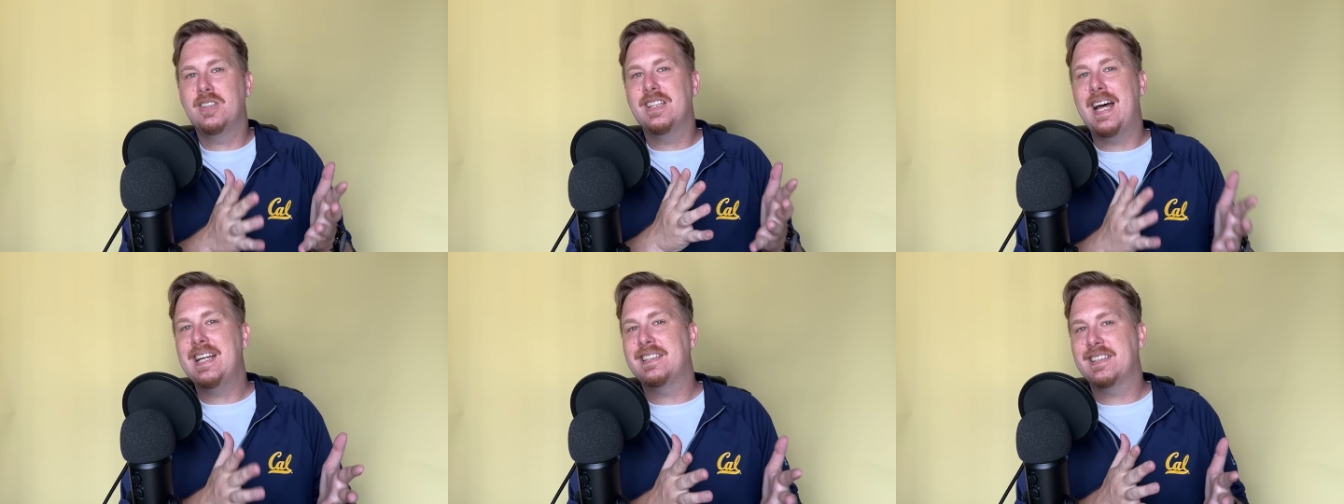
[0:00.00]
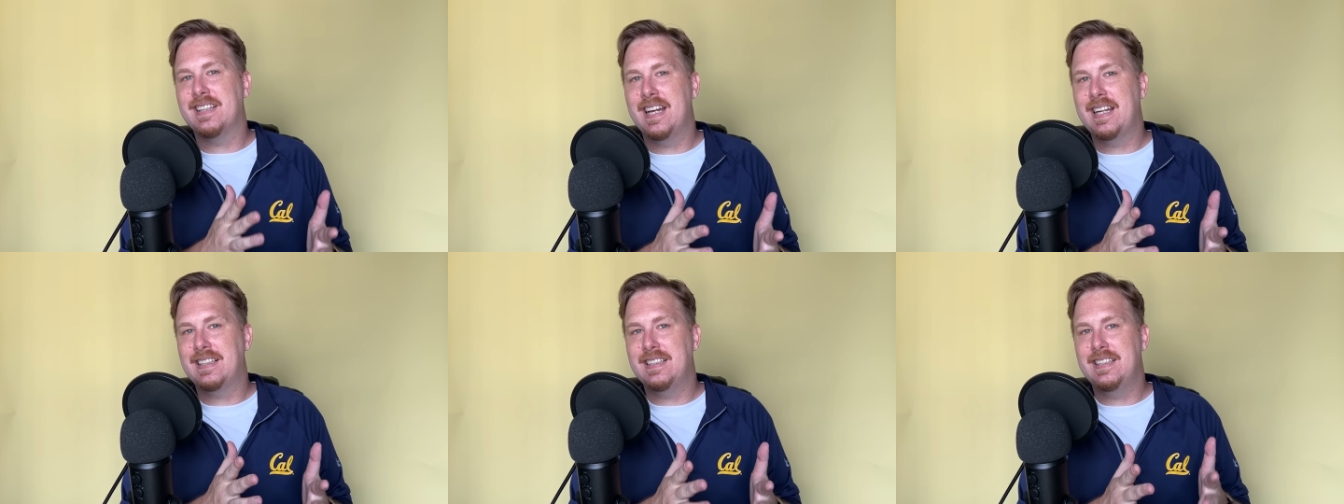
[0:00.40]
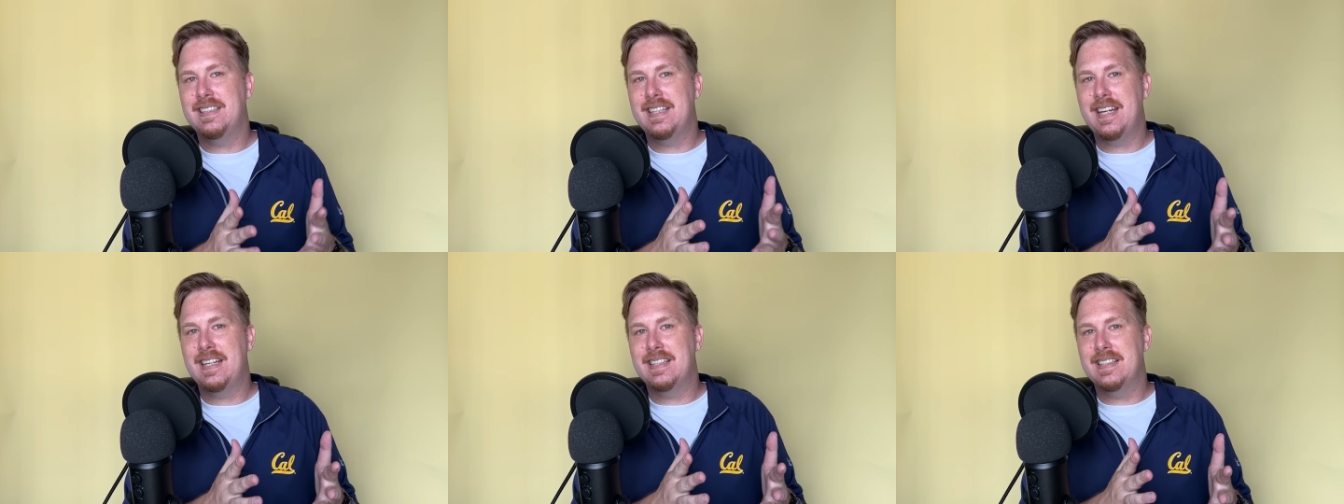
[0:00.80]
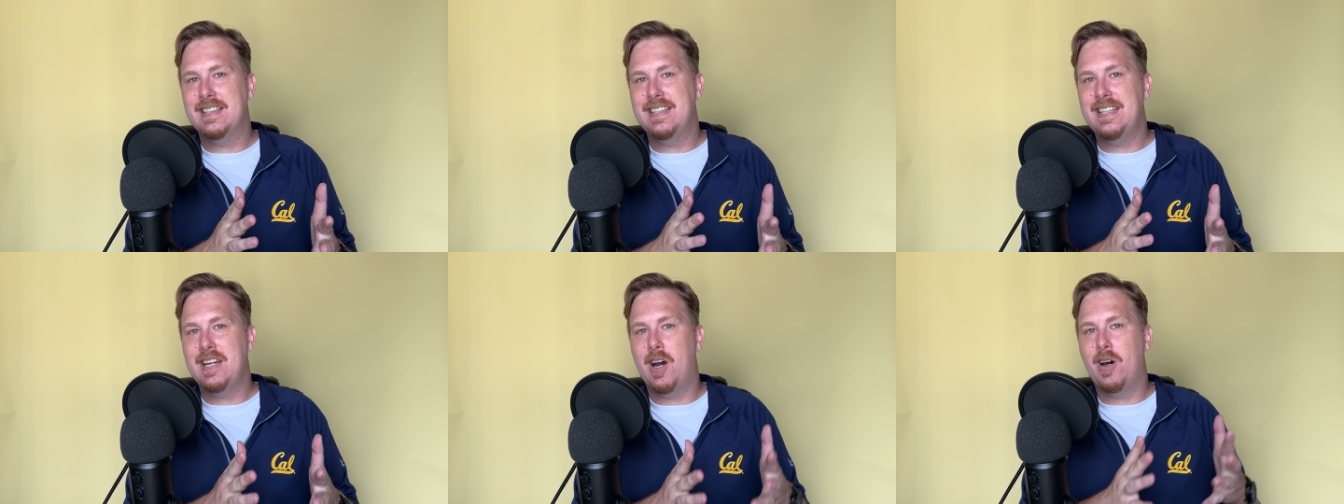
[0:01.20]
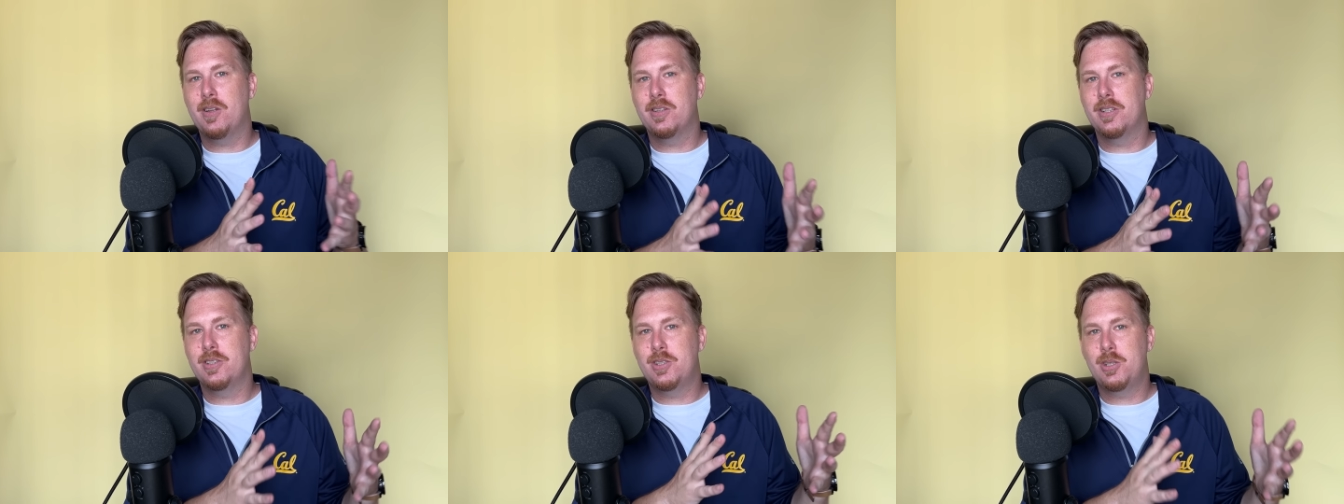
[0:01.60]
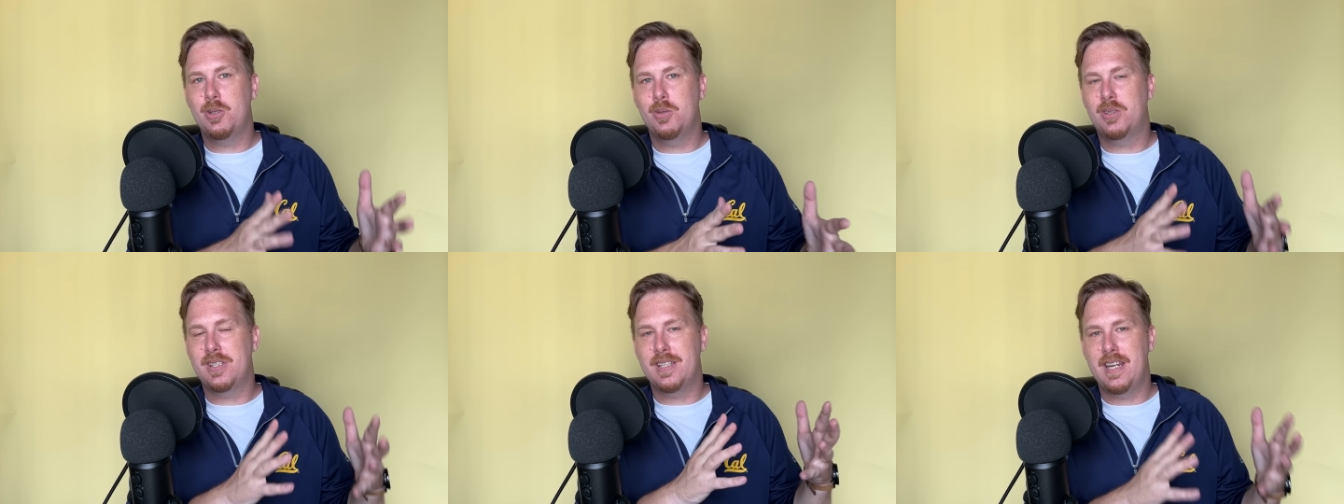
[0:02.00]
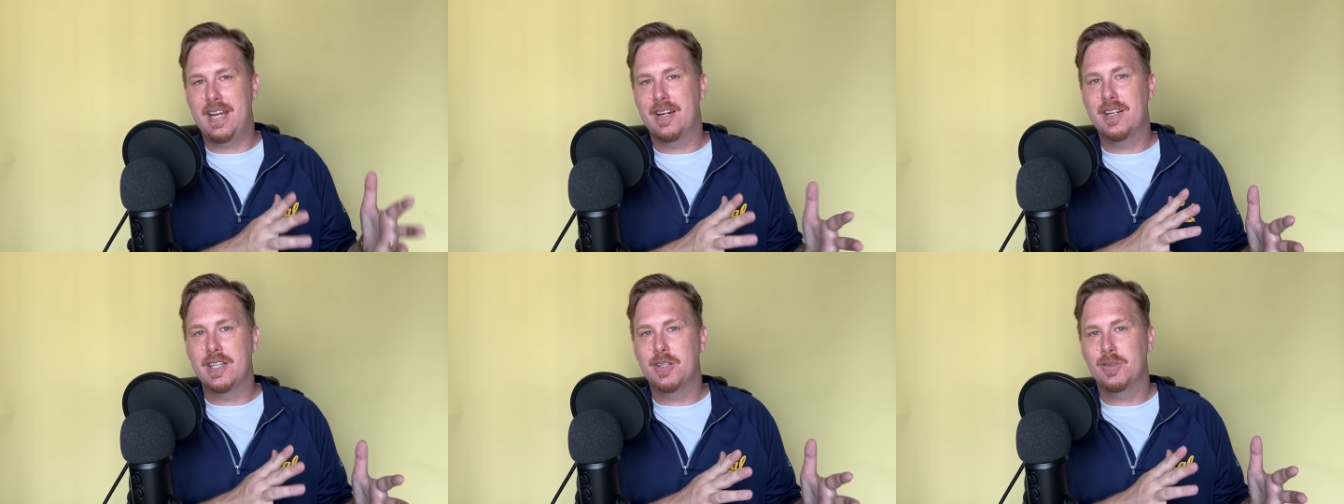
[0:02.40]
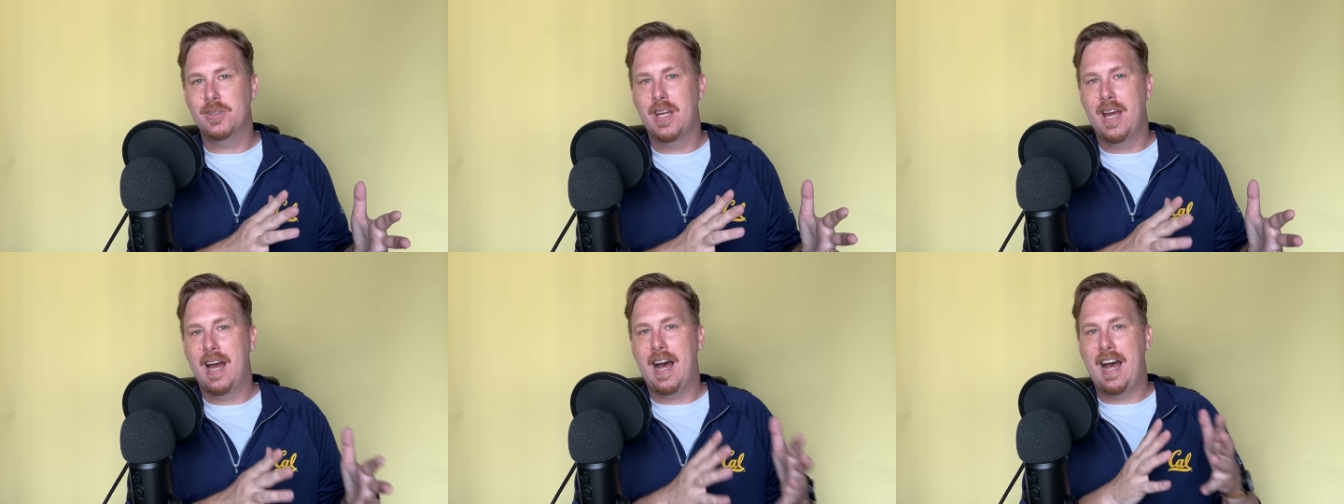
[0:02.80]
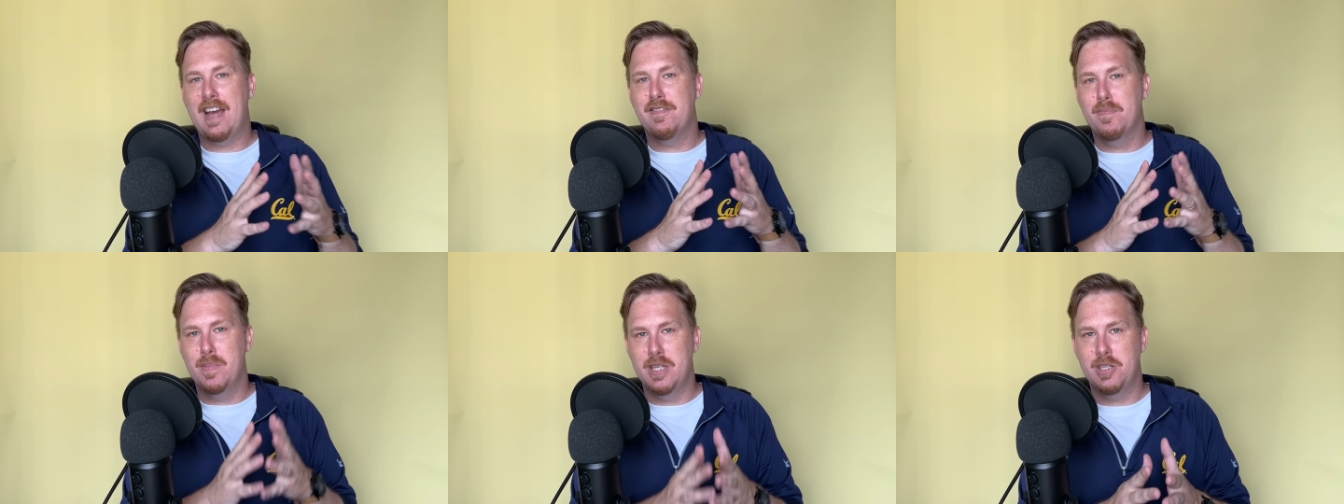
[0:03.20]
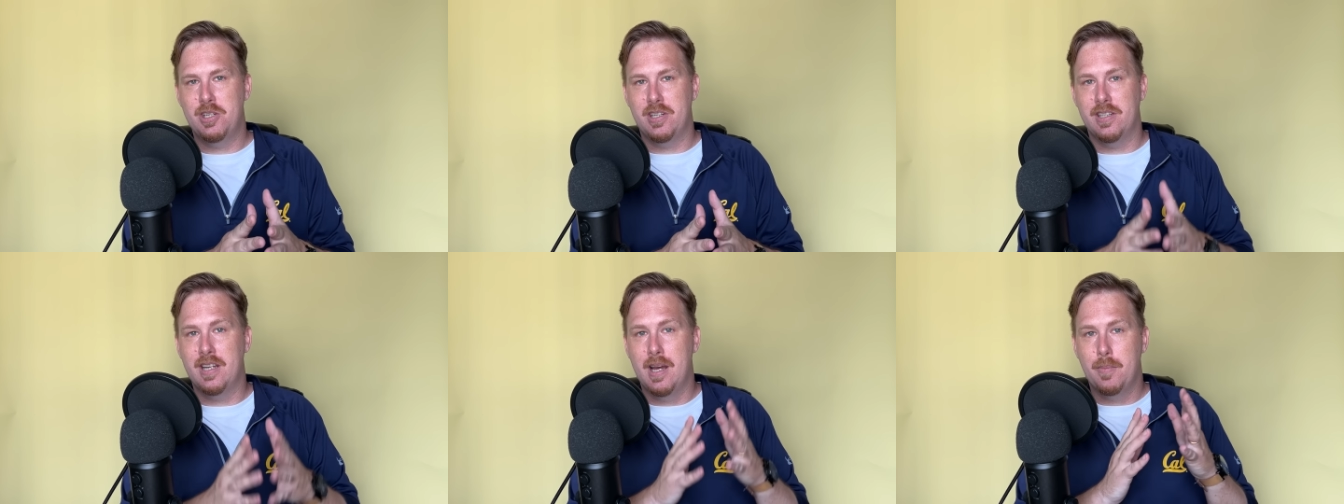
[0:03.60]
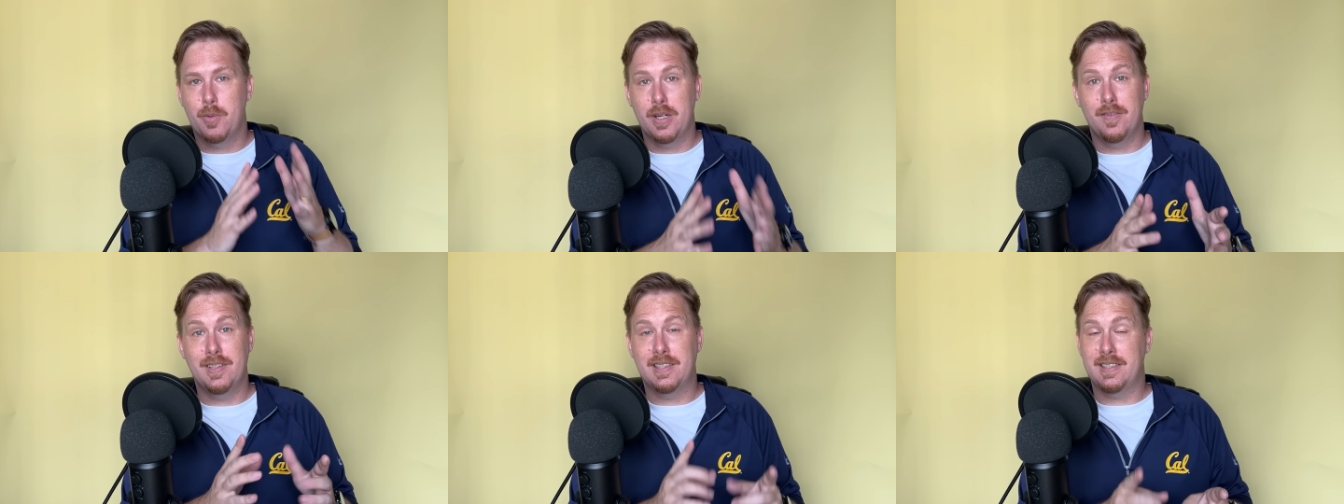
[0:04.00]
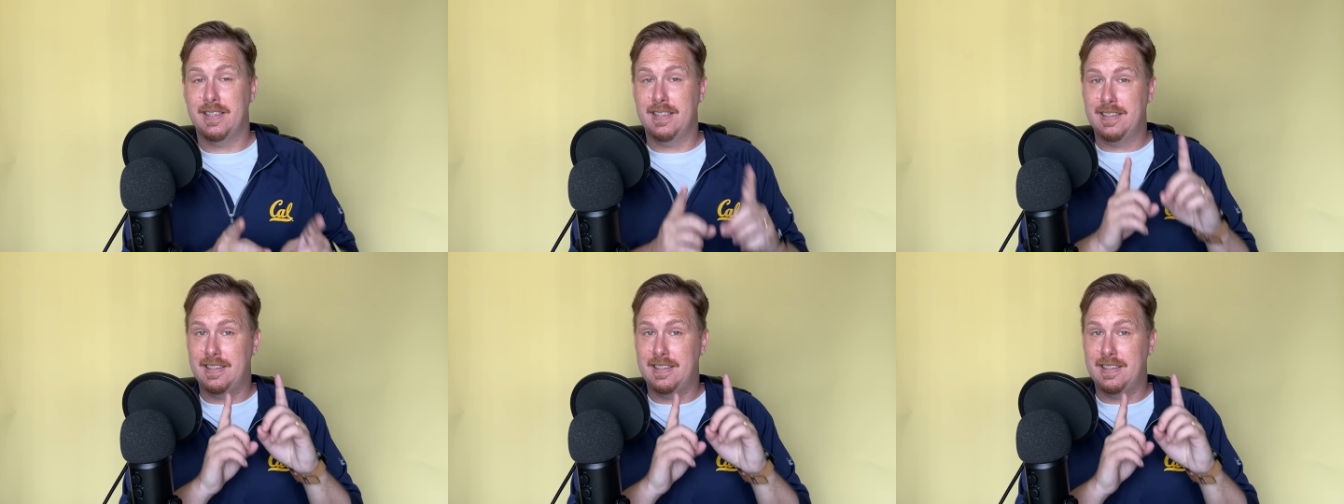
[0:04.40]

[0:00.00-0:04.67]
less likely than the other two scenarios I've mentioned previously.